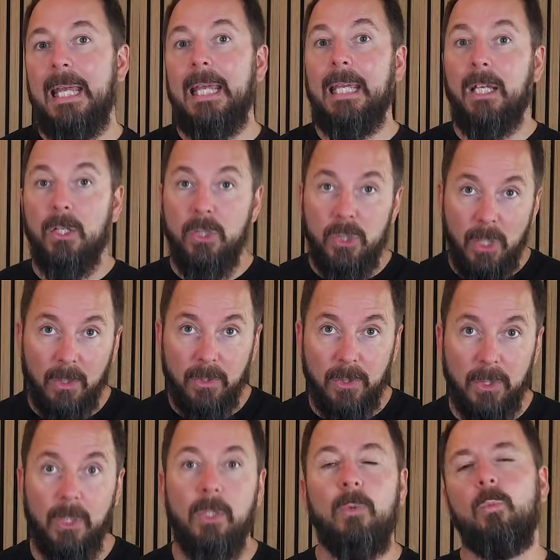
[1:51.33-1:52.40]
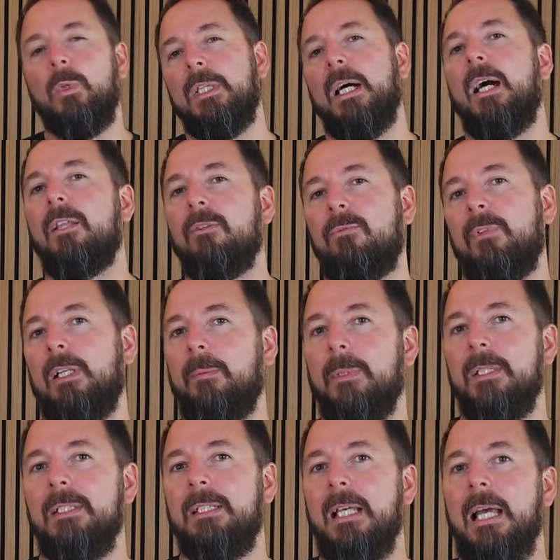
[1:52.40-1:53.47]
in conjunction with other
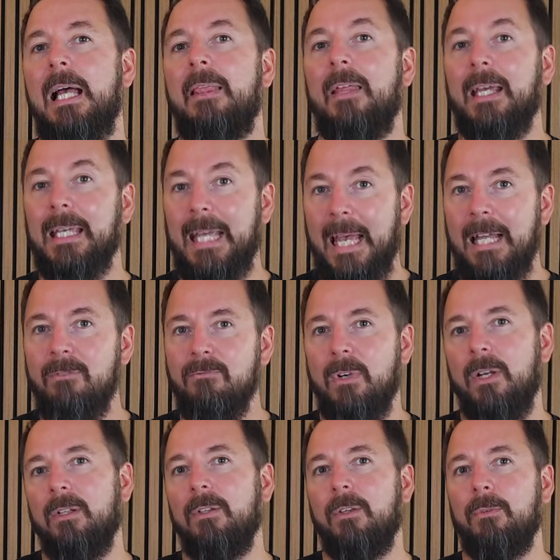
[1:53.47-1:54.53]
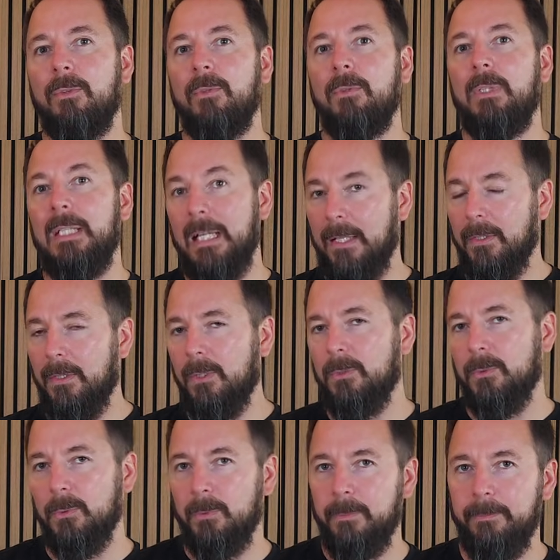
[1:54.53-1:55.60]
filaments that can run through the other
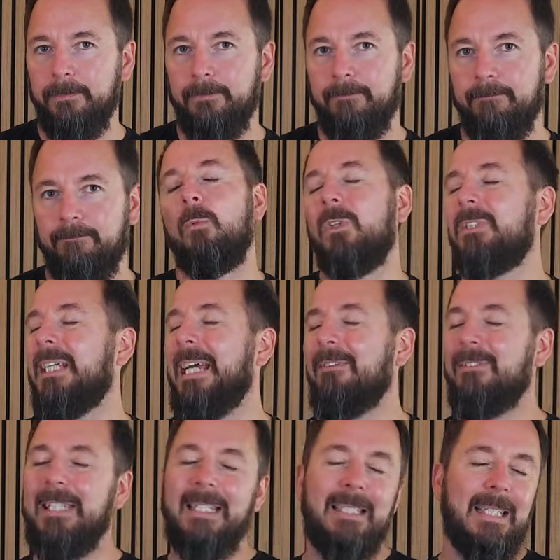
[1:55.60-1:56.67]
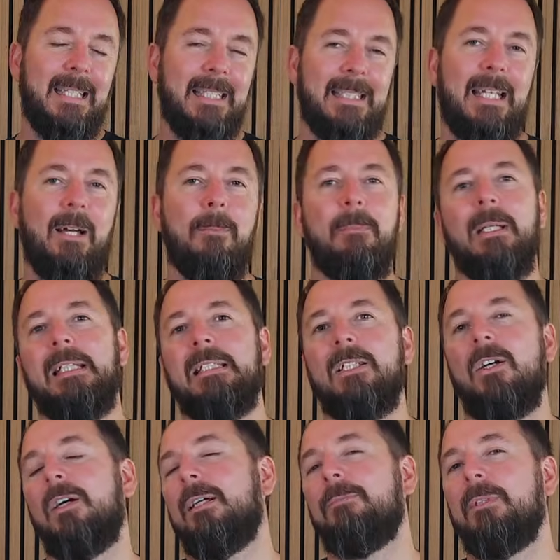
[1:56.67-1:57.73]
nozzle. Whilst I have tested this out many
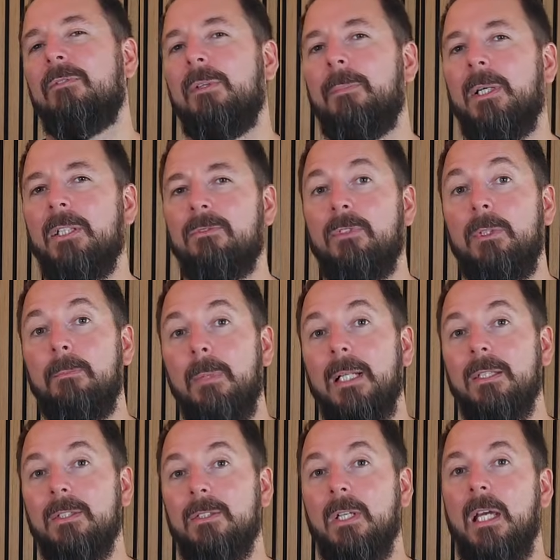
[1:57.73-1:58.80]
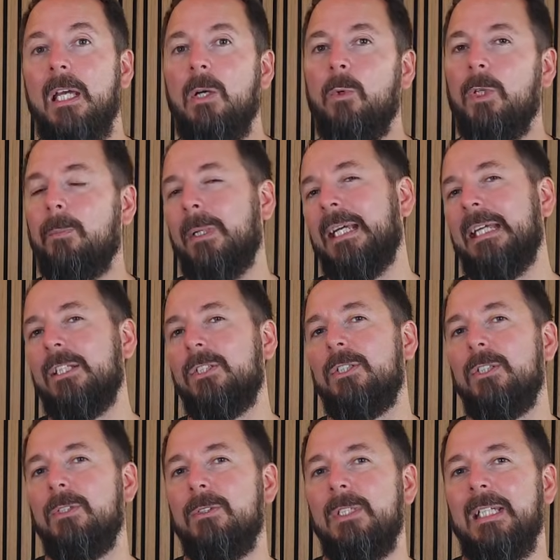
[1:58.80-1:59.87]
times over the past few months with my
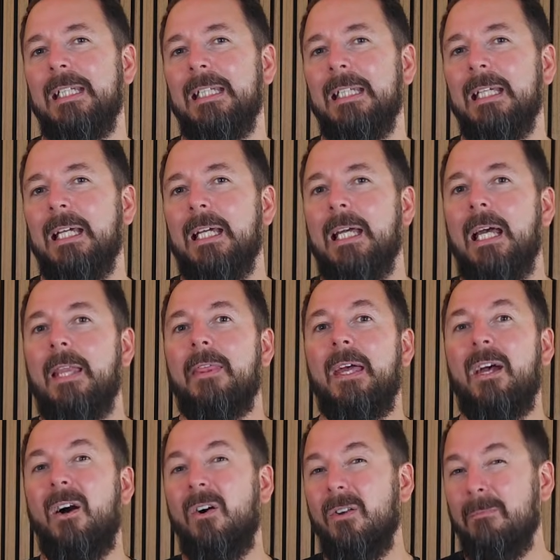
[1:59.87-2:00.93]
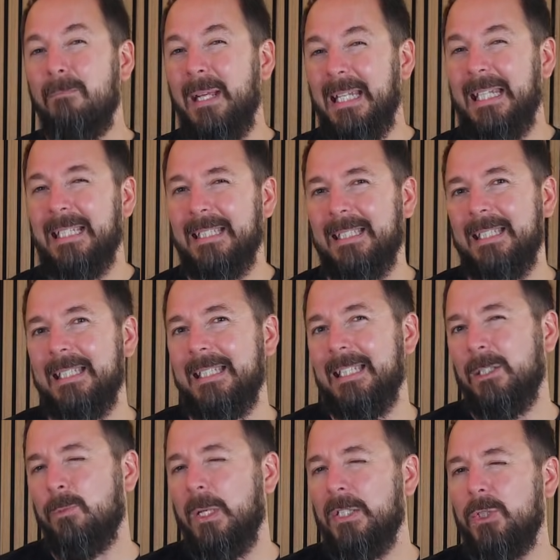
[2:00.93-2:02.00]
H2D, there aren't many
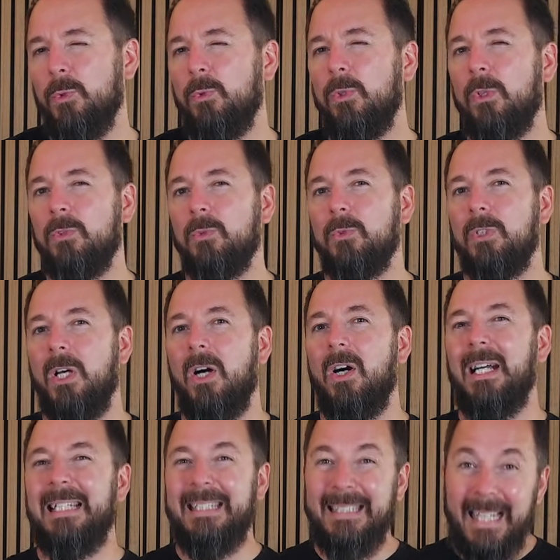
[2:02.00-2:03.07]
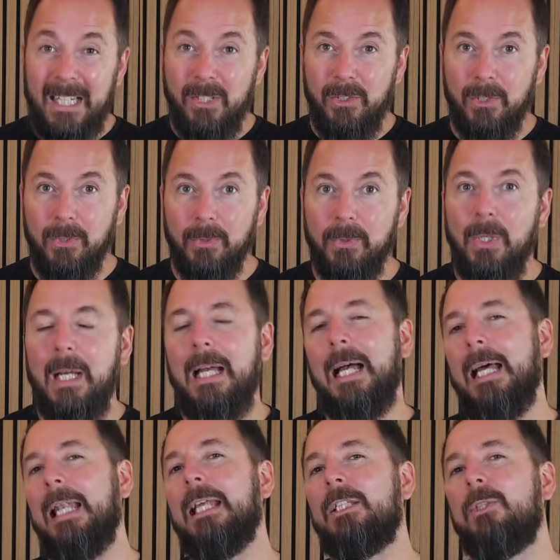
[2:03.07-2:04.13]
instances where dual nozzles are essential
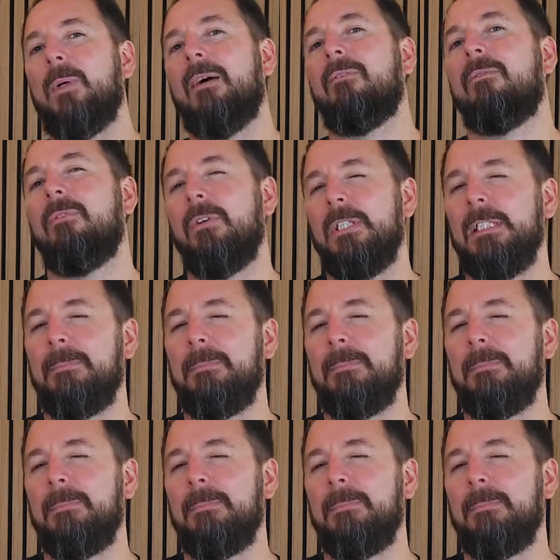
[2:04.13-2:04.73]
unless you have a very